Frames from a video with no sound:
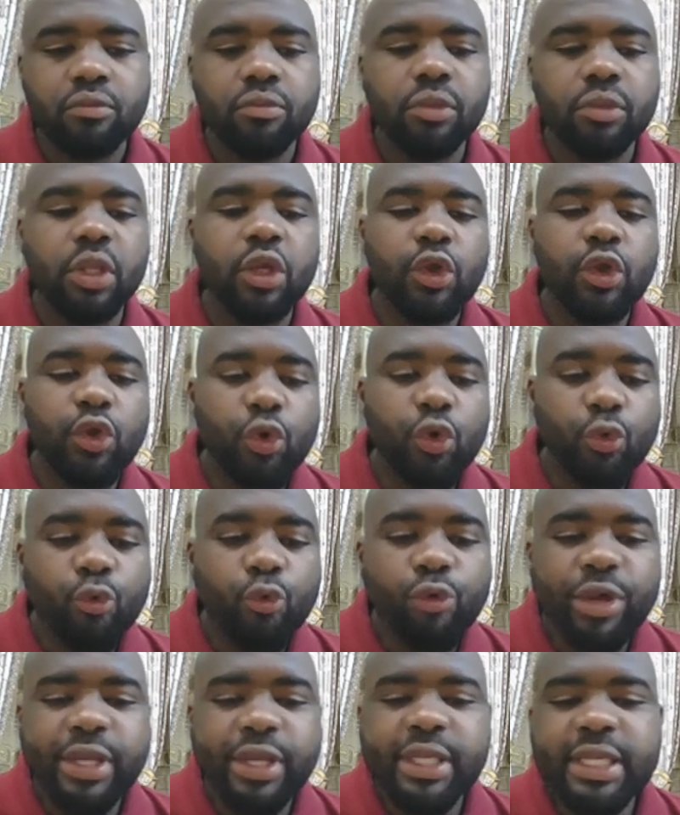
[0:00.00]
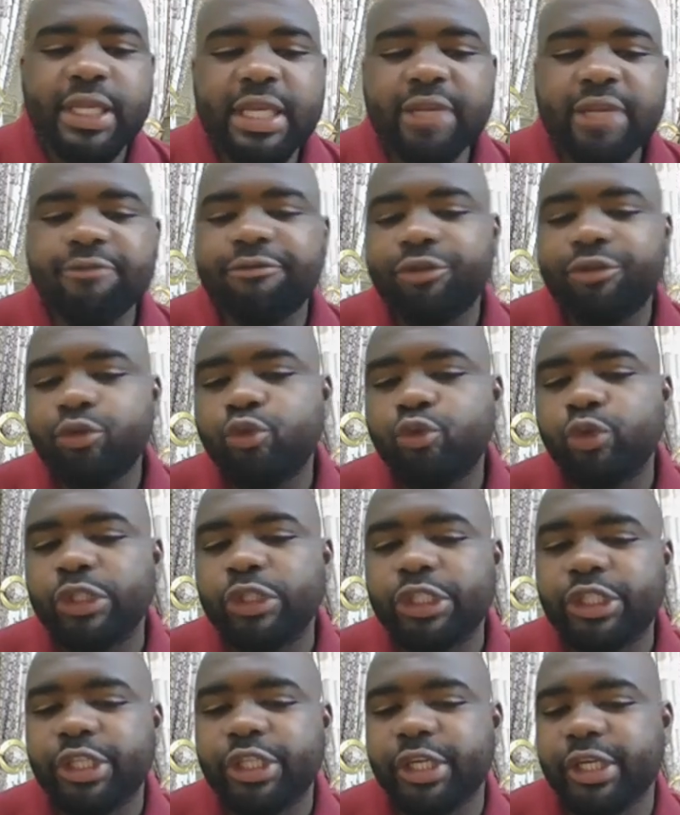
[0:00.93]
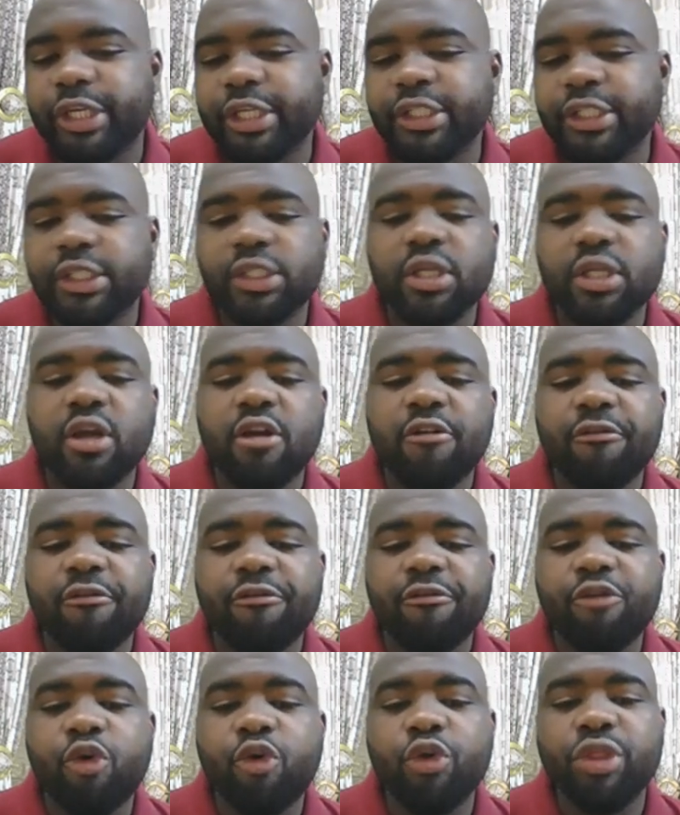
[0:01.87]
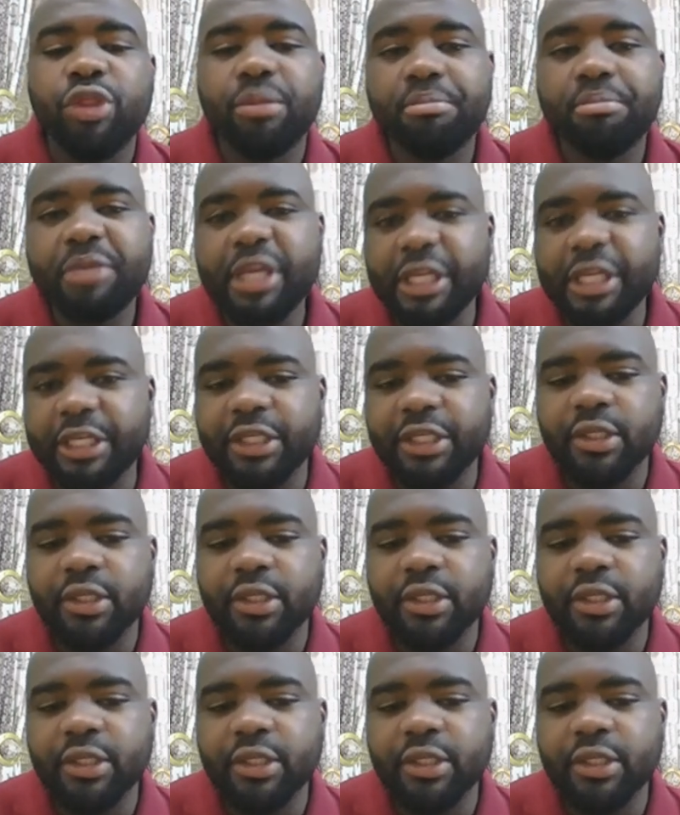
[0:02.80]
We need fewer chairs for the meeting.